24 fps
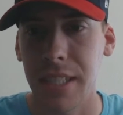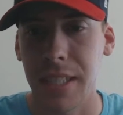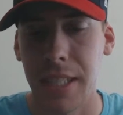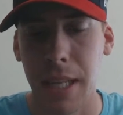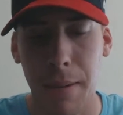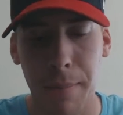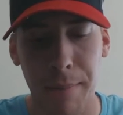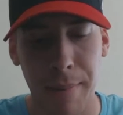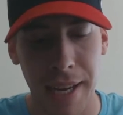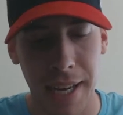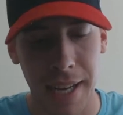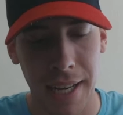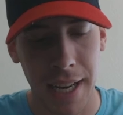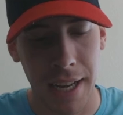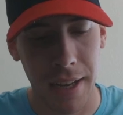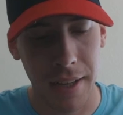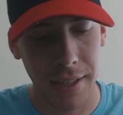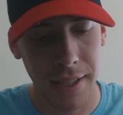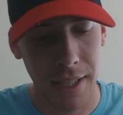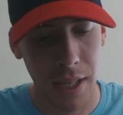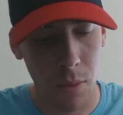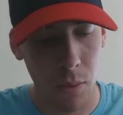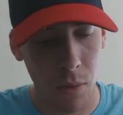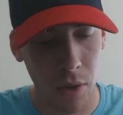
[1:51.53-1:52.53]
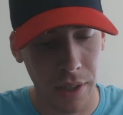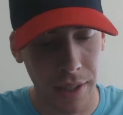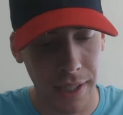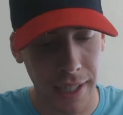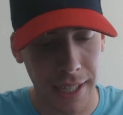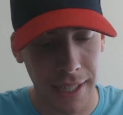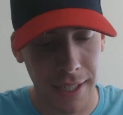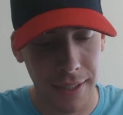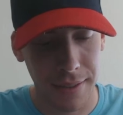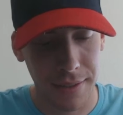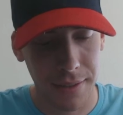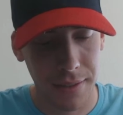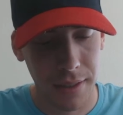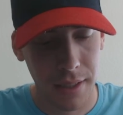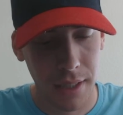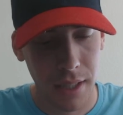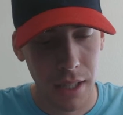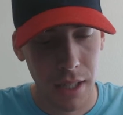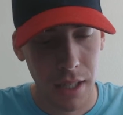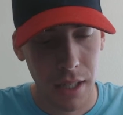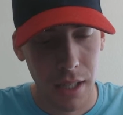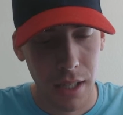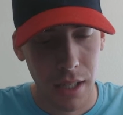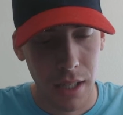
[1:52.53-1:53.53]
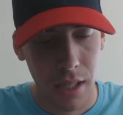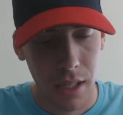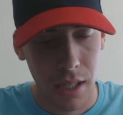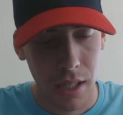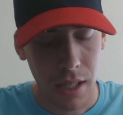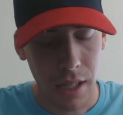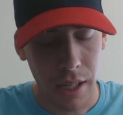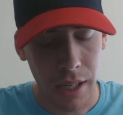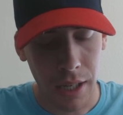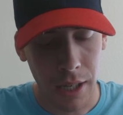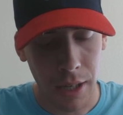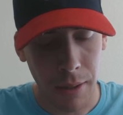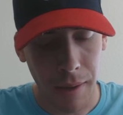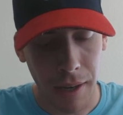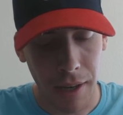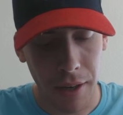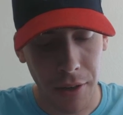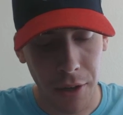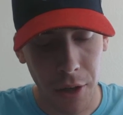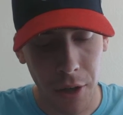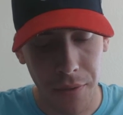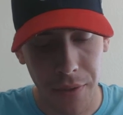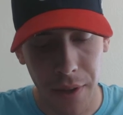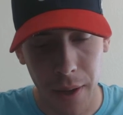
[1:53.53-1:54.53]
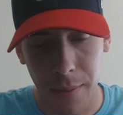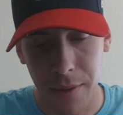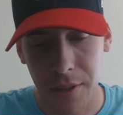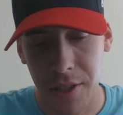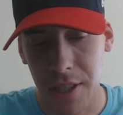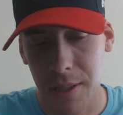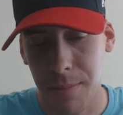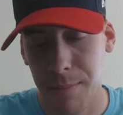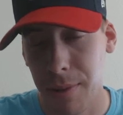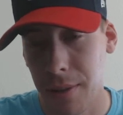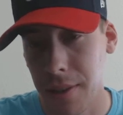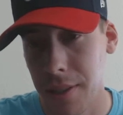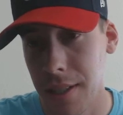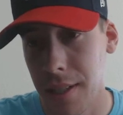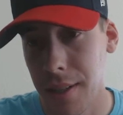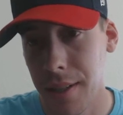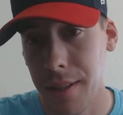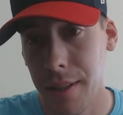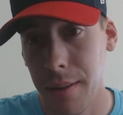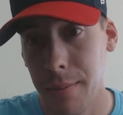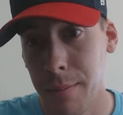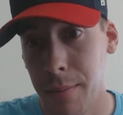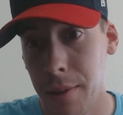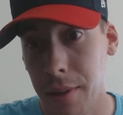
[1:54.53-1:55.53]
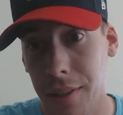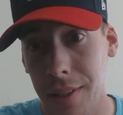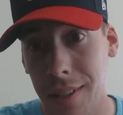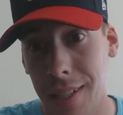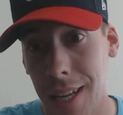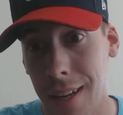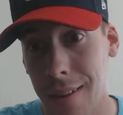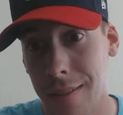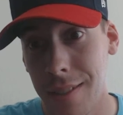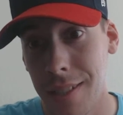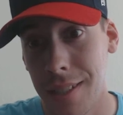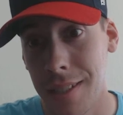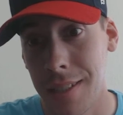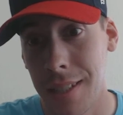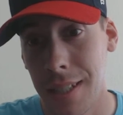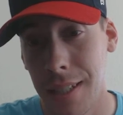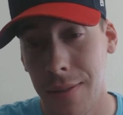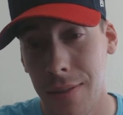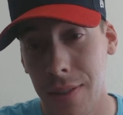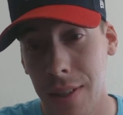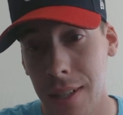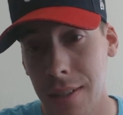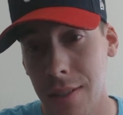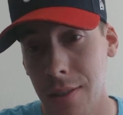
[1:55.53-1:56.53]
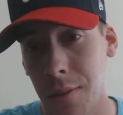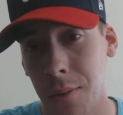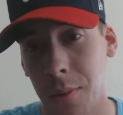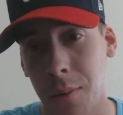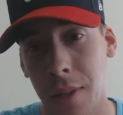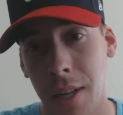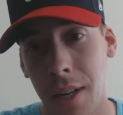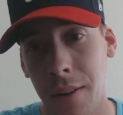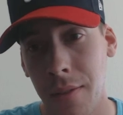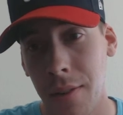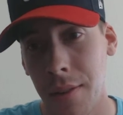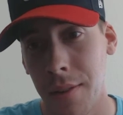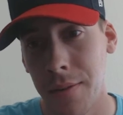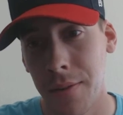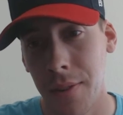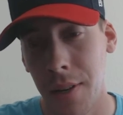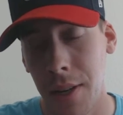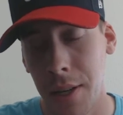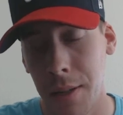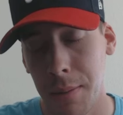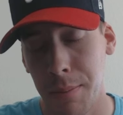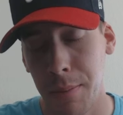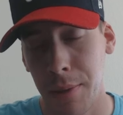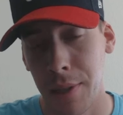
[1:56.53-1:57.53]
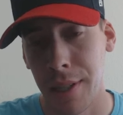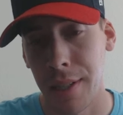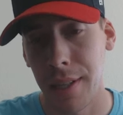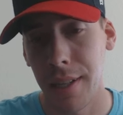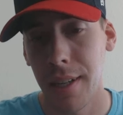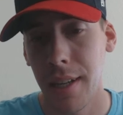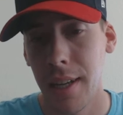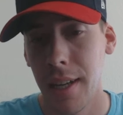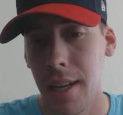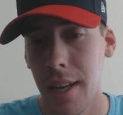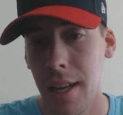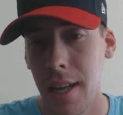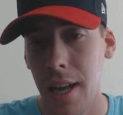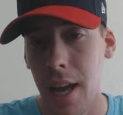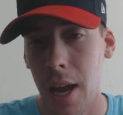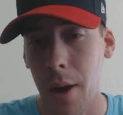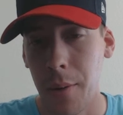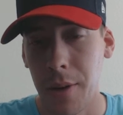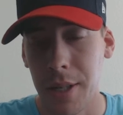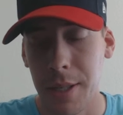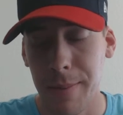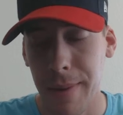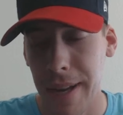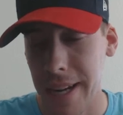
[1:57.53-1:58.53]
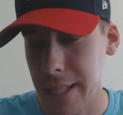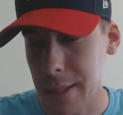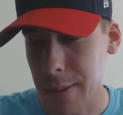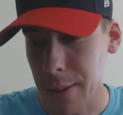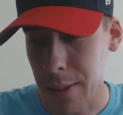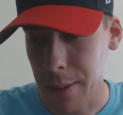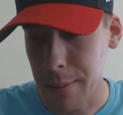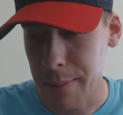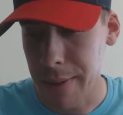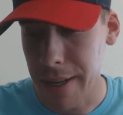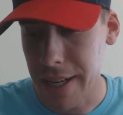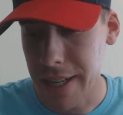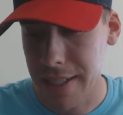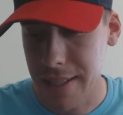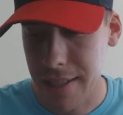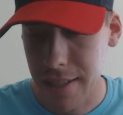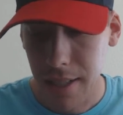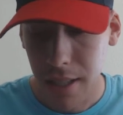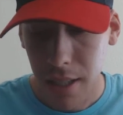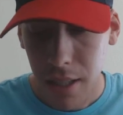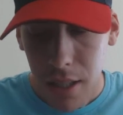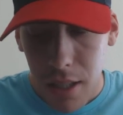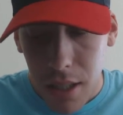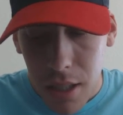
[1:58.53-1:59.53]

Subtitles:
didn't pan out. It didn't work out. I don't know if that was just Billy Davis's defense or whatever the fuck, but I wish Maxwell the best,